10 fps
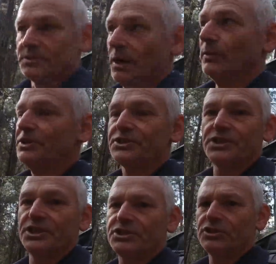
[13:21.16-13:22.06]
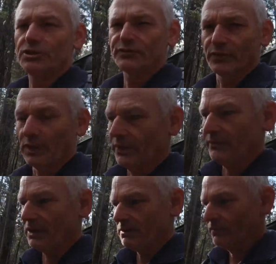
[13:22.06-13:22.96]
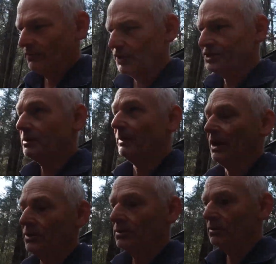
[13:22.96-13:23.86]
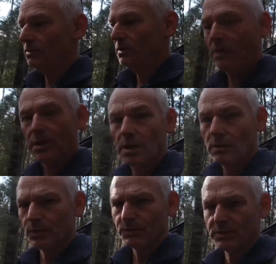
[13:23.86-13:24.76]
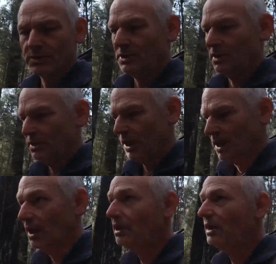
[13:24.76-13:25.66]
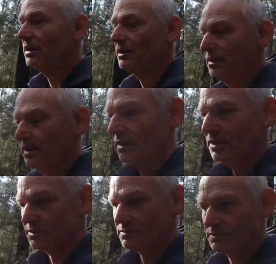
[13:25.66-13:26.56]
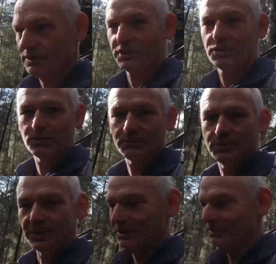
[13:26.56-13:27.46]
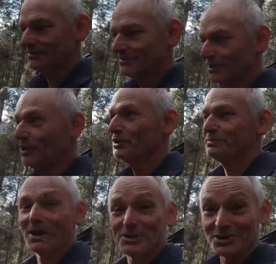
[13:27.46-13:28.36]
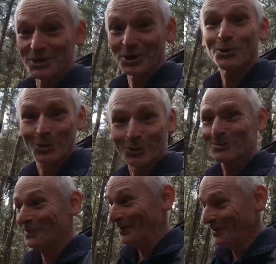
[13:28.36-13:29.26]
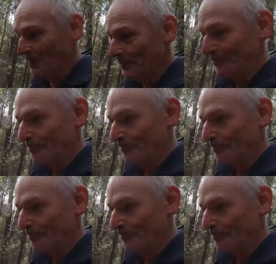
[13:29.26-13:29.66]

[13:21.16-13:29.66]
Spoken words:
So is this useful, having voice command? Well, yeah, it's really good when the Osmo's in a good mood.